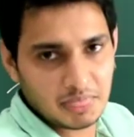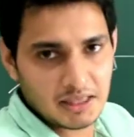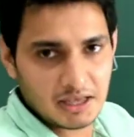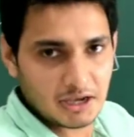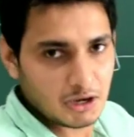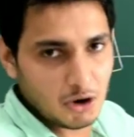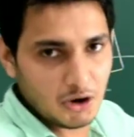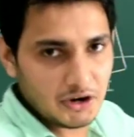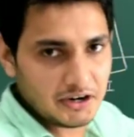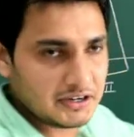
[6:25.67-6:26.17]

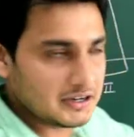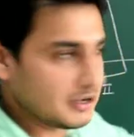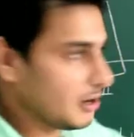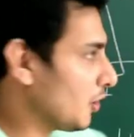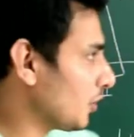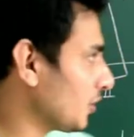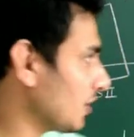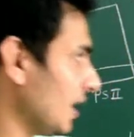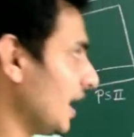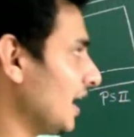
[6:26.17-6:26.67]
Got it?
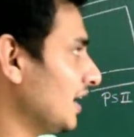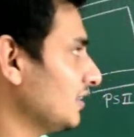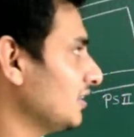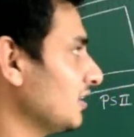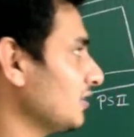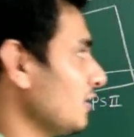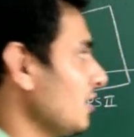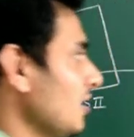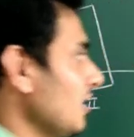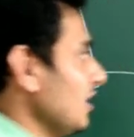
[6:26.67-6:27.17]
Okay, and
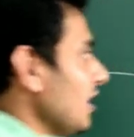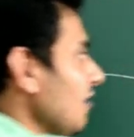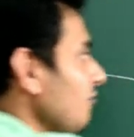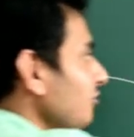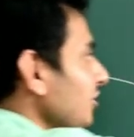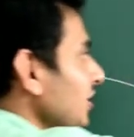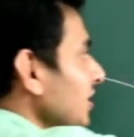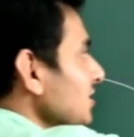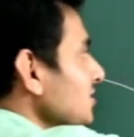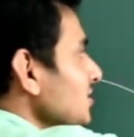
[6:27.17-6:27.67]
the
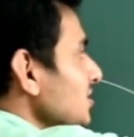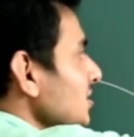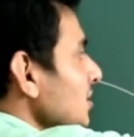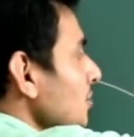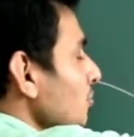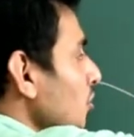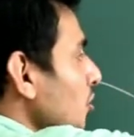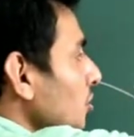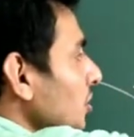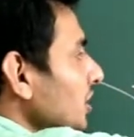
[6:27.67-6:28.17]
FES
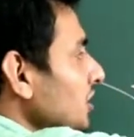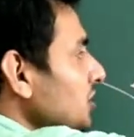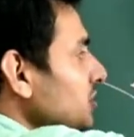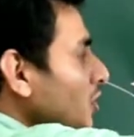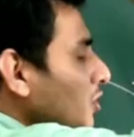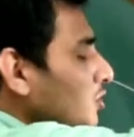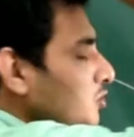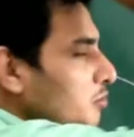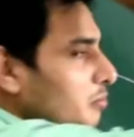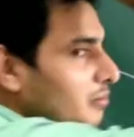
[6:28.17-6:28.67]
protein is
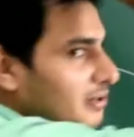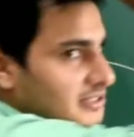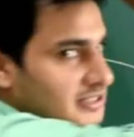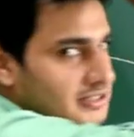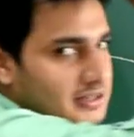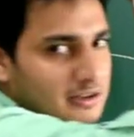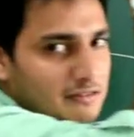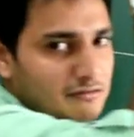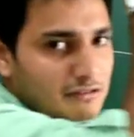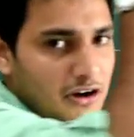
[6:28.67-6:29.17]
also must.
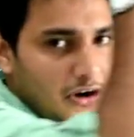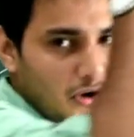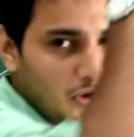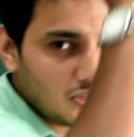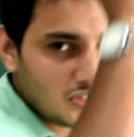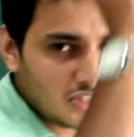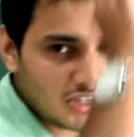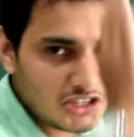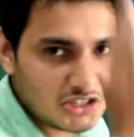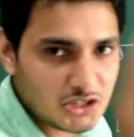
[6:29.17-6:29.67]

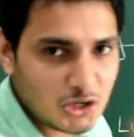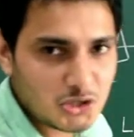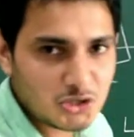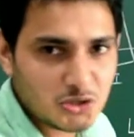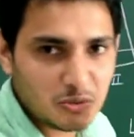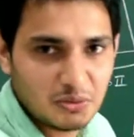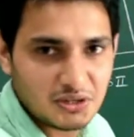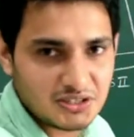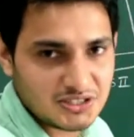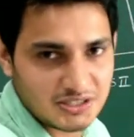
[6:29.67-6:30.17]
Ferredoxin is also
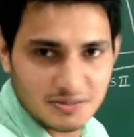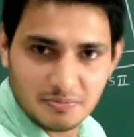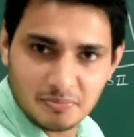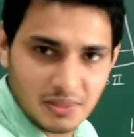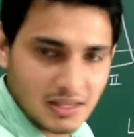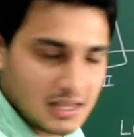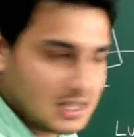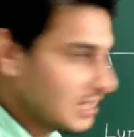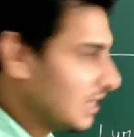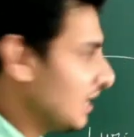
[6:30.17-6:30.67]
must.
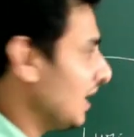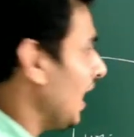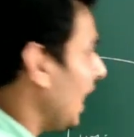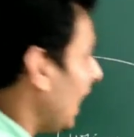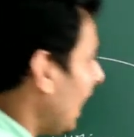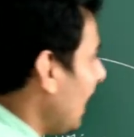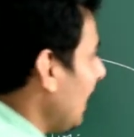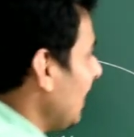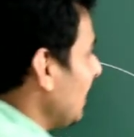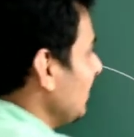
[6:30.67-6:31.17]

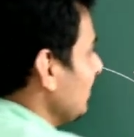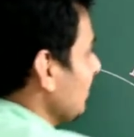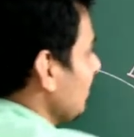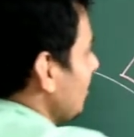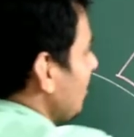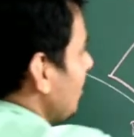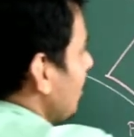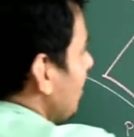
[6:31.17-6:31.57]
And